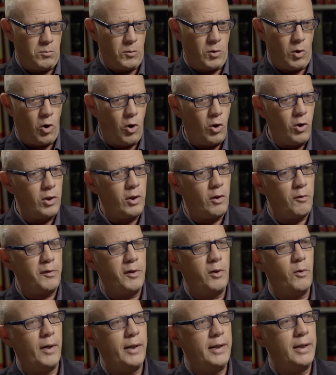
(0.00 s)
all of
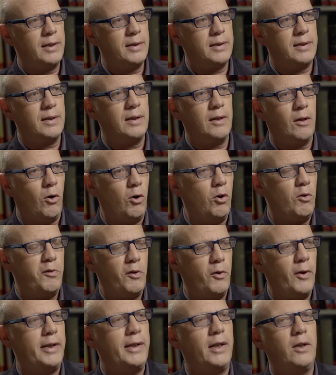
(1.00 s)
Iranian
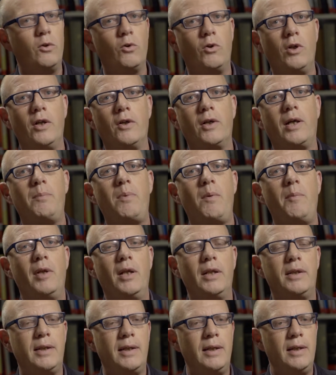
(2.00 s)
nuclear
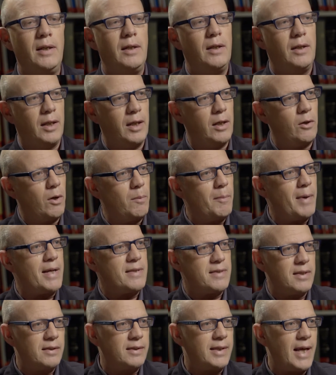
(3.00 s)
capability
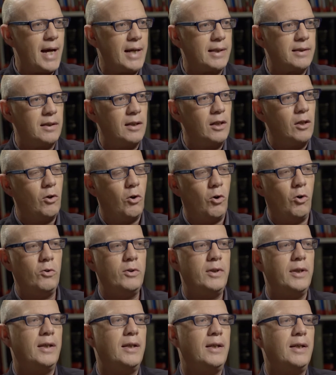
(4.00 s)
remains intact. All
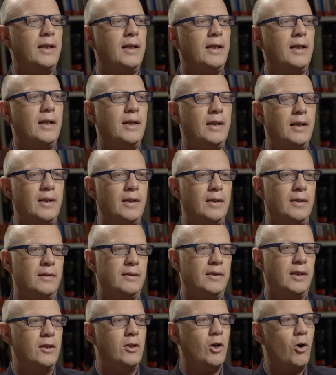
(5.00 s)
the
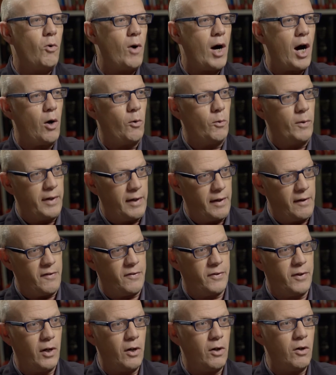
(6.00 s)
know-how
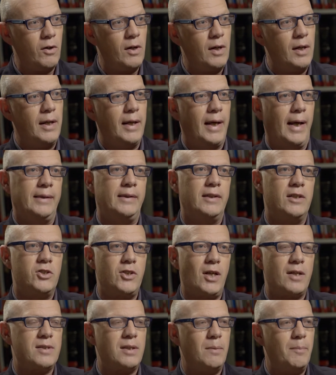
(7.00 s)
is there, and it's
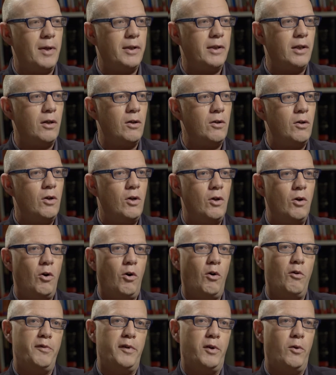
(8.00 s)
just a matter
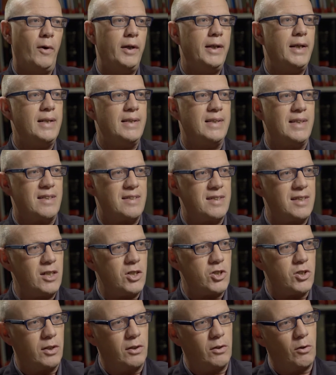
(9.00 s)
of Iranian
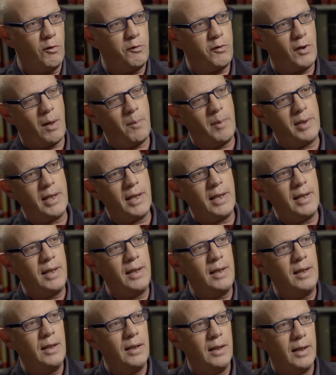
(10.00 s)
decision, of
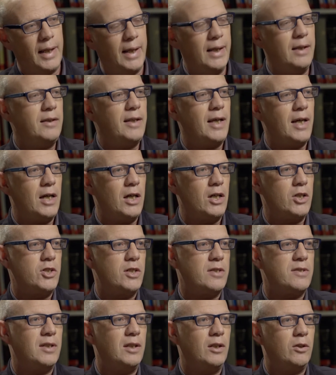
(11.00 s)
Khamenei and the
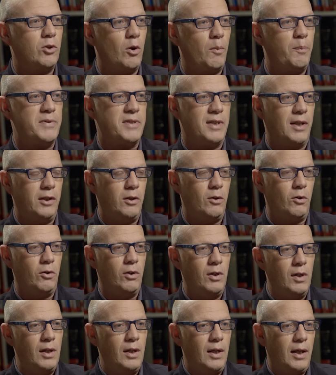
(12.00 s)
IRGC top senior
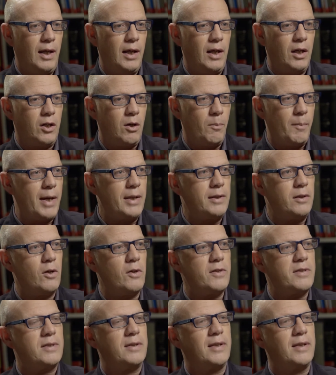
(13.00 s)
commanders'